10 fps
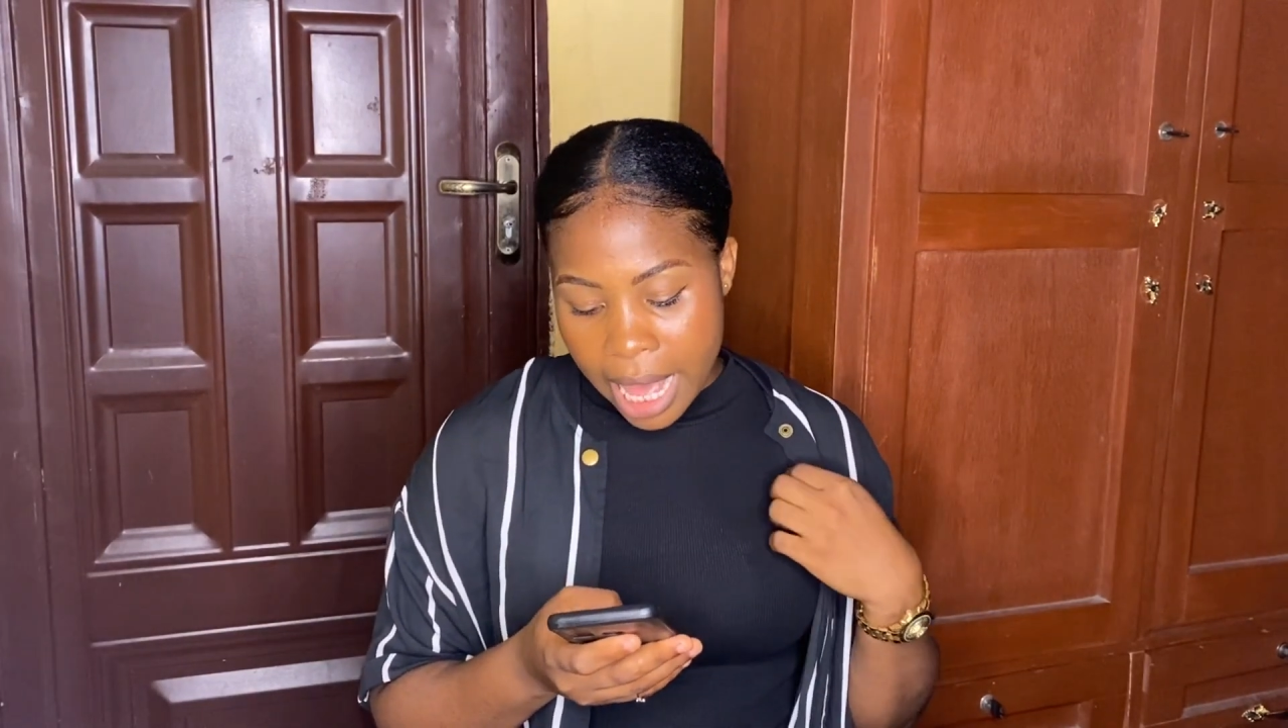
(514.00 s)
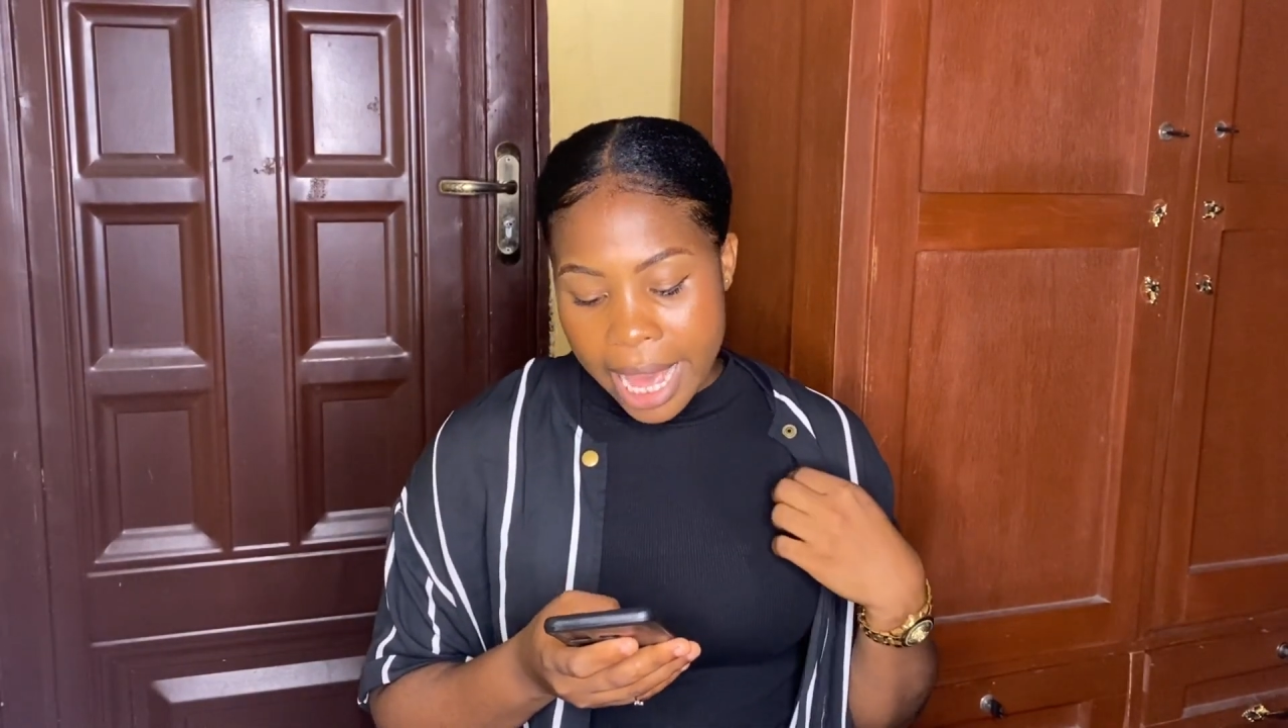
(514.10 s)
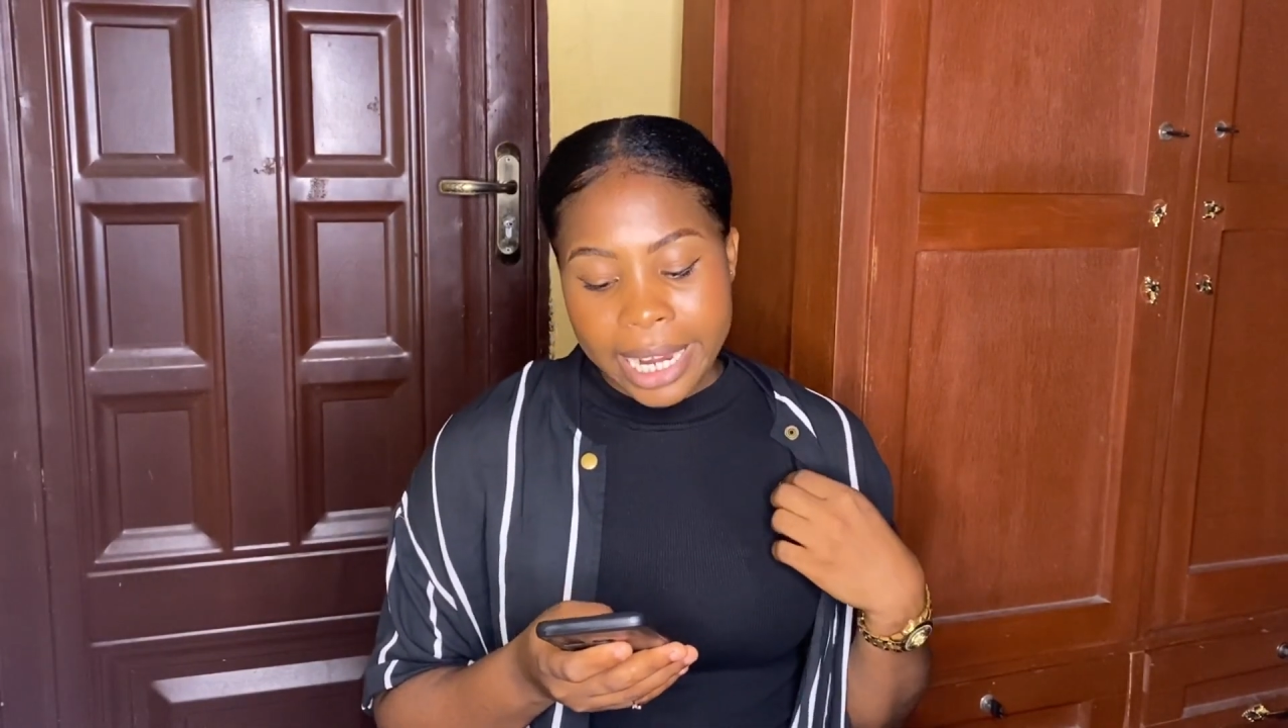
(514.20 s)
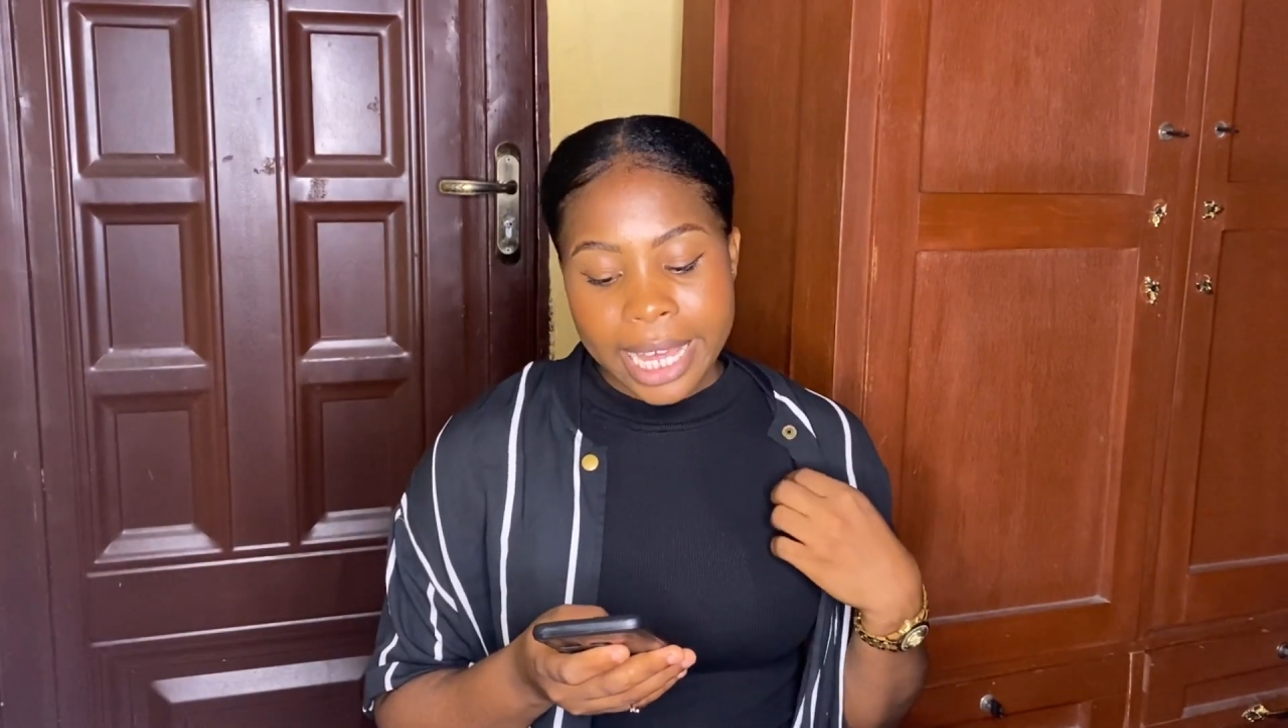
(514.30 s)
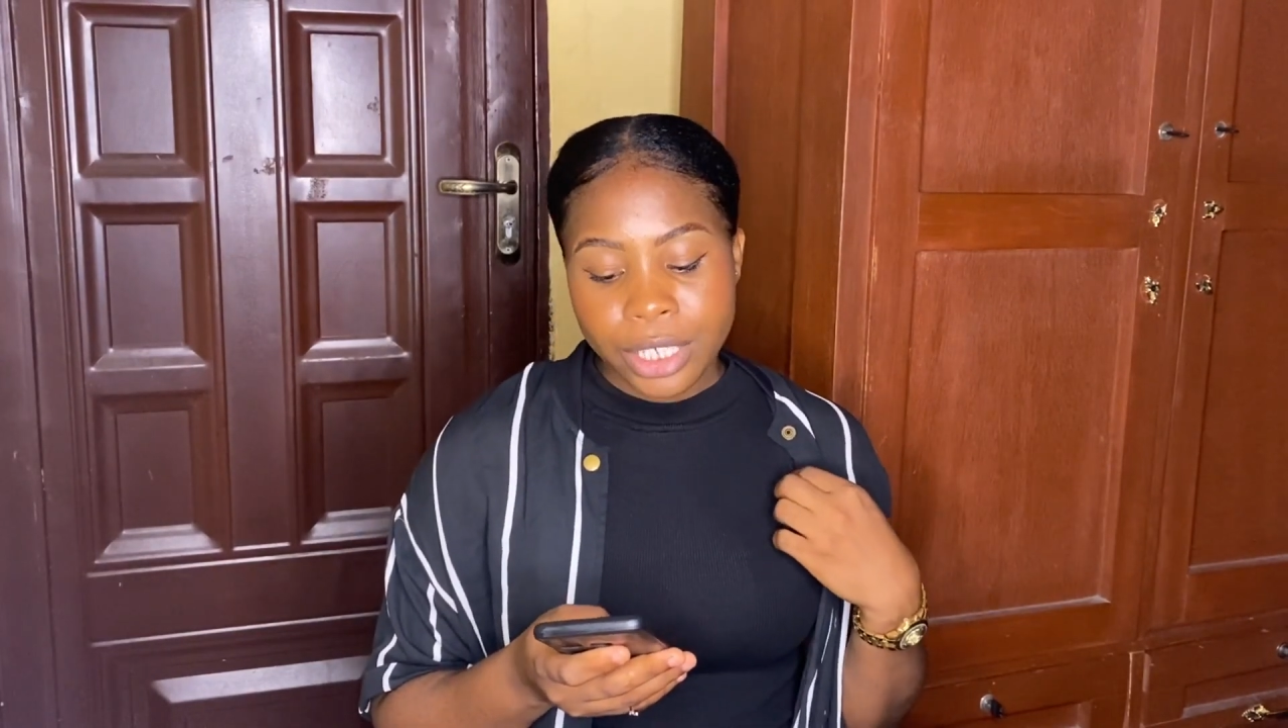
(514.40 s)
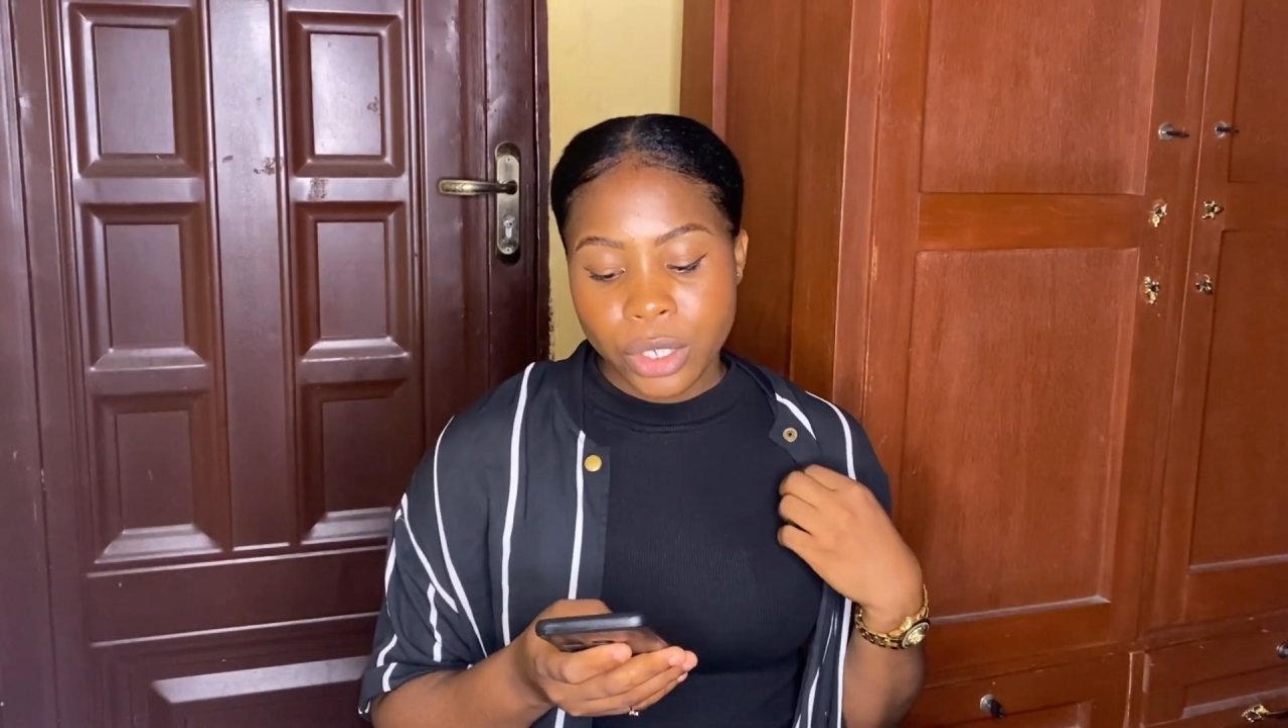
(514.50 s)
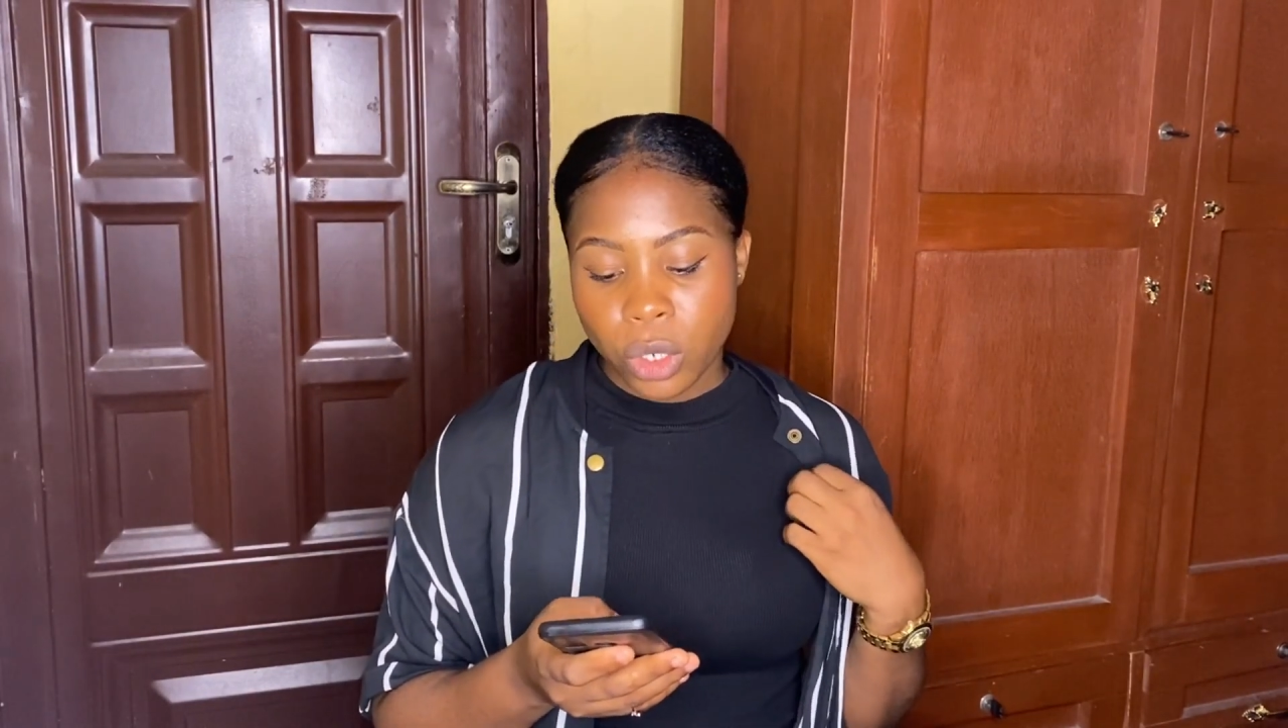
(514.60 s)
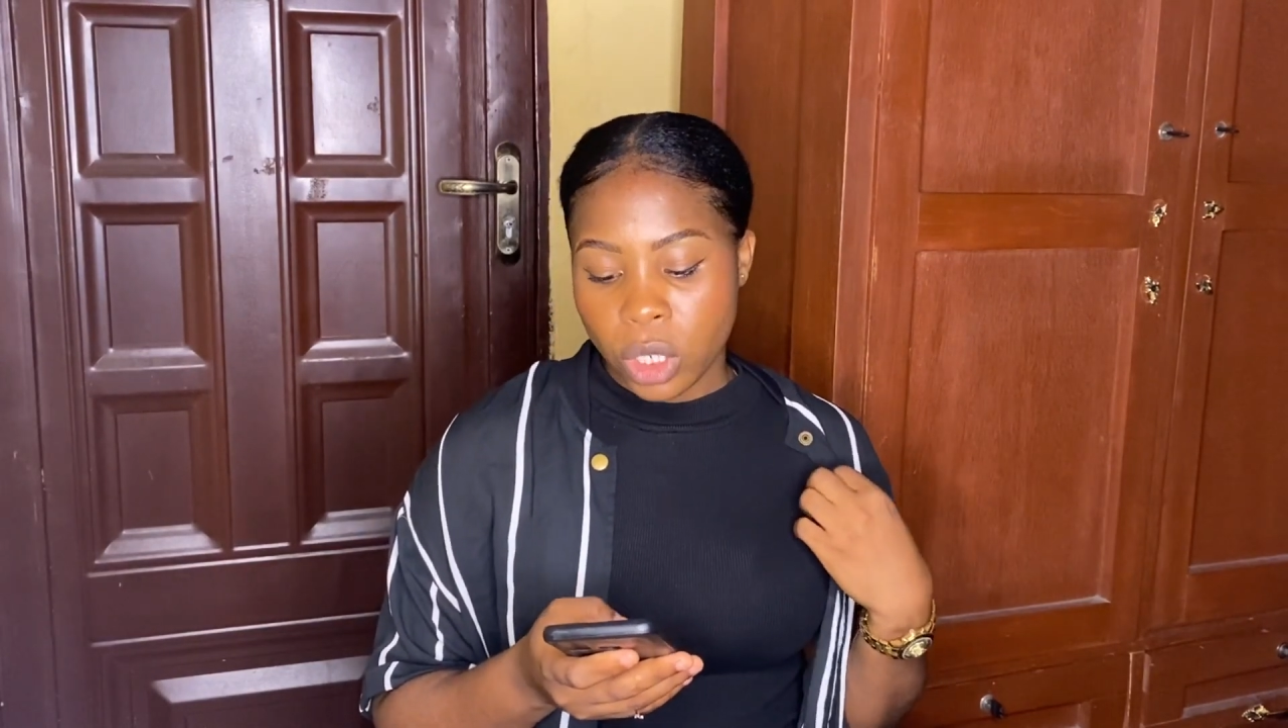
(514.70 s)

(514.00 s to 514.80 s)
I like your